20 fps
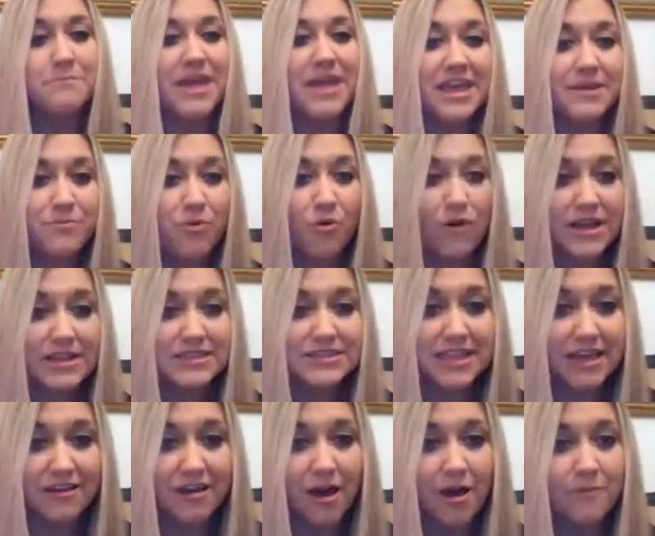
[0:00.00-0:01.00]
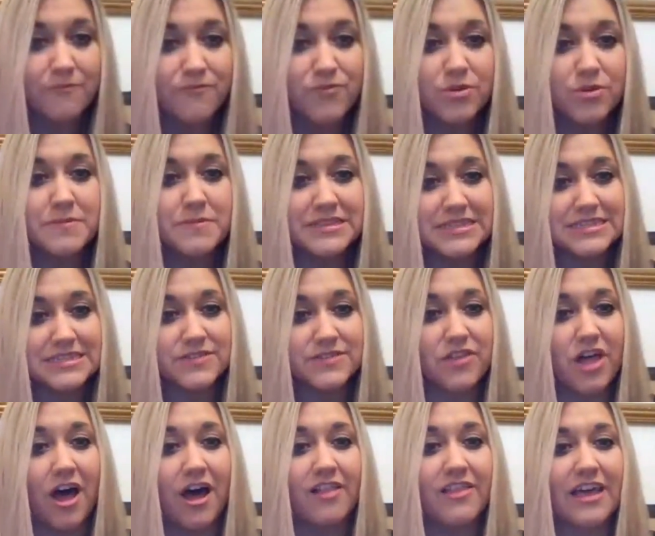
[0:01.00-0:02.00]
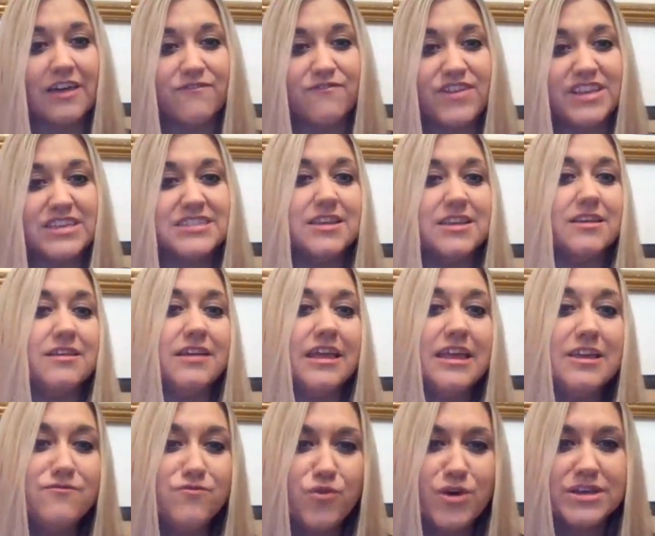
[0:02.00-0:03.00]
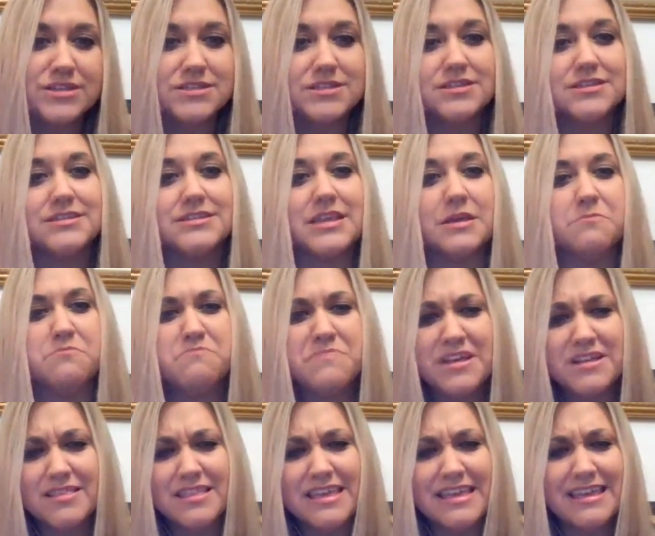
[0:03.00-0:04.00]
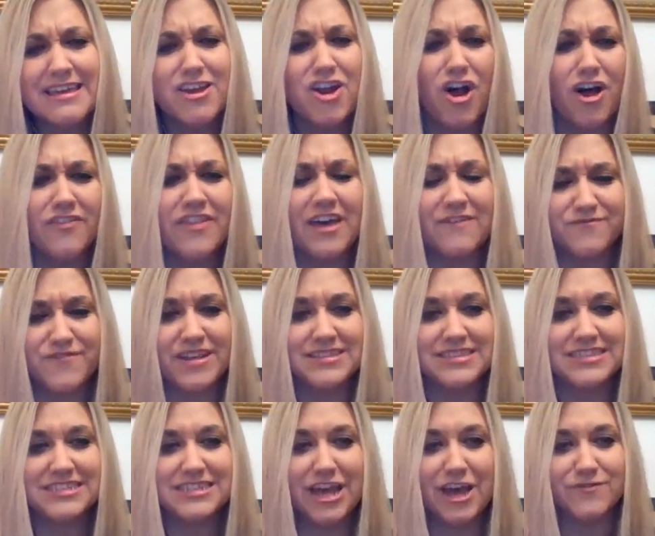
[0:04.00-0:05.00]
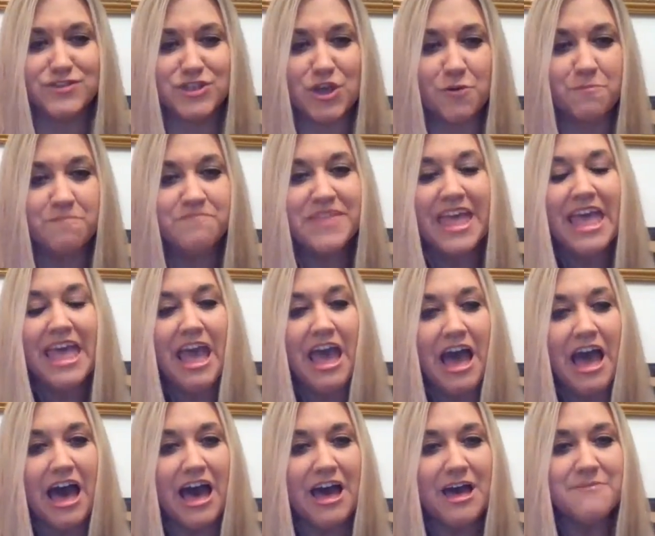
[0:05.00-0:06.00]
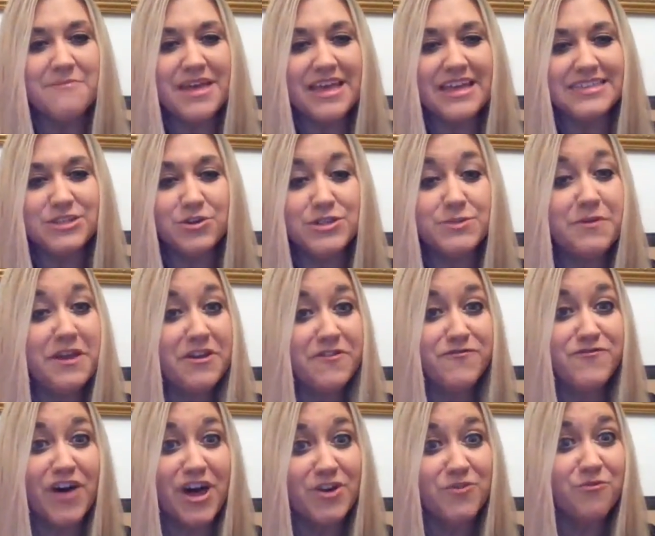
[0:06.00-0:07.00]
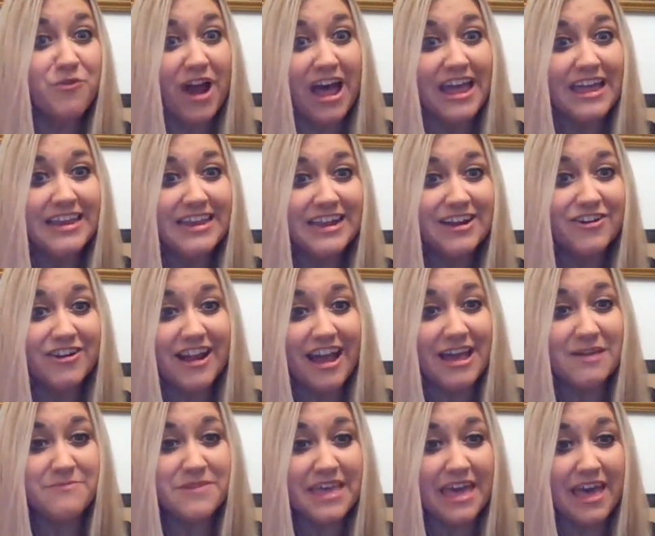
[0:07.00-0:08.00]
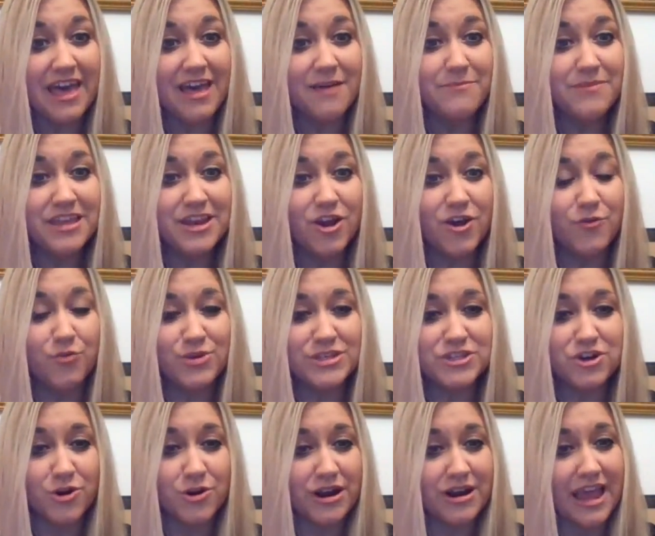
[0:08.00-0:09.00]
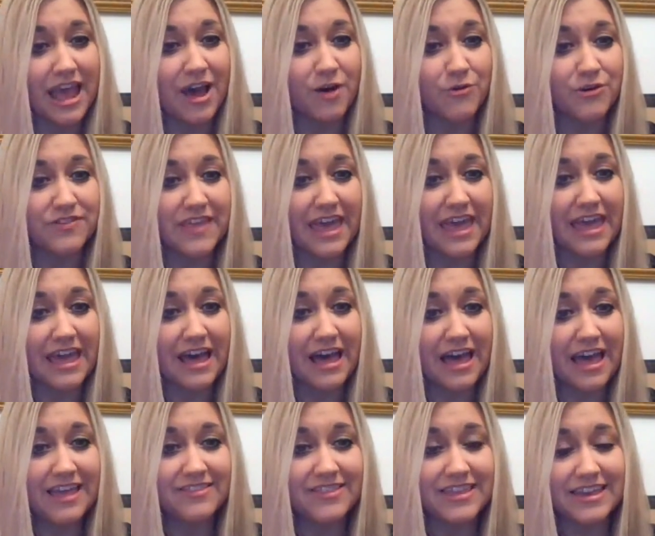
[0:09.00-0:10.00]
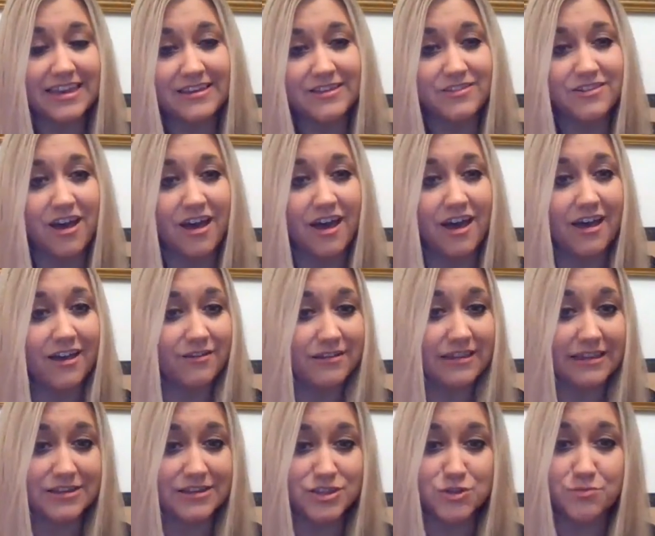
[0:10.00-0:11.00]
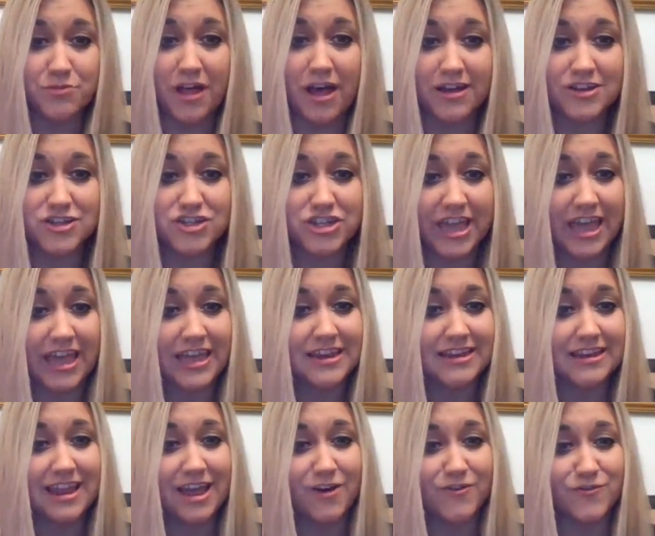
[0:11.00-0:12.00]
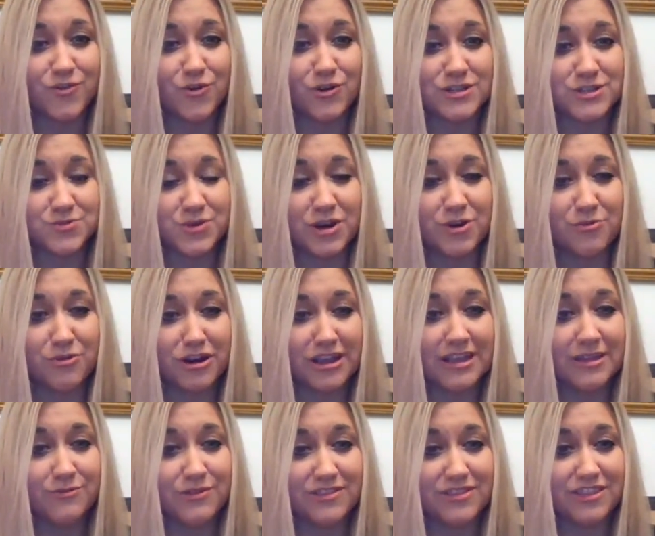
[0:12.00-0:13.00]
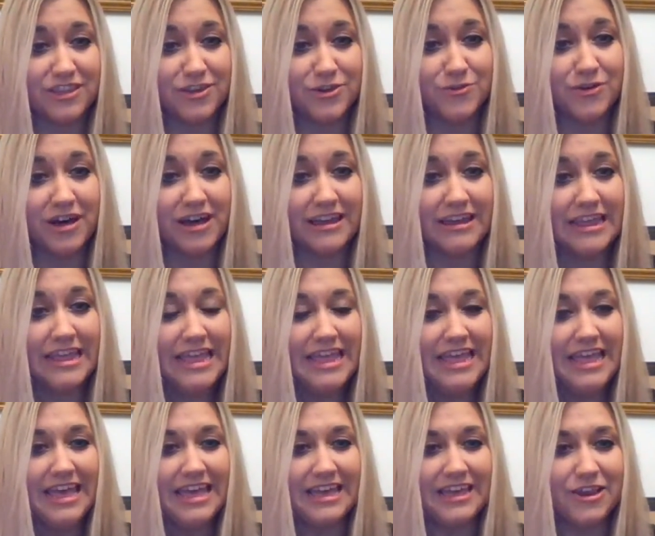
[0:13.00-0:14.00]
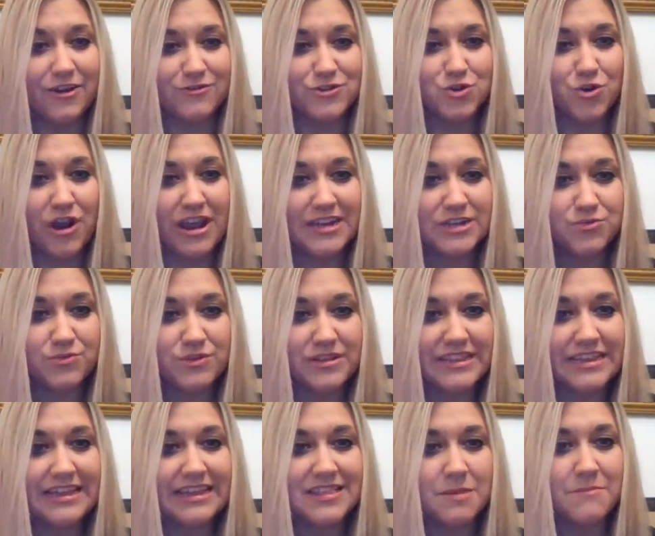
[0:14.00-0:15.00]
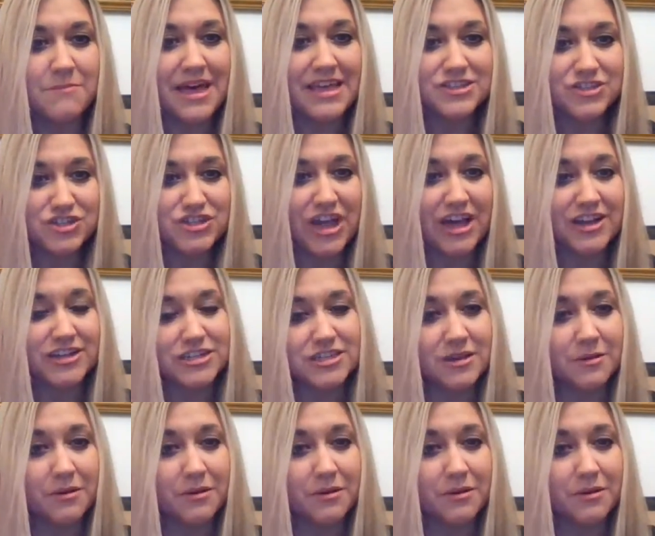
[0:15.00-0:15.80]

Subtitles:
pain points that come from the business of law, like fixing invoices and billing and all that fun stuff. So, so it's been a fun ride here at IBM. We started out with AI, then got into blockchain, and now, of course, we are working with you on, trying to really get the message out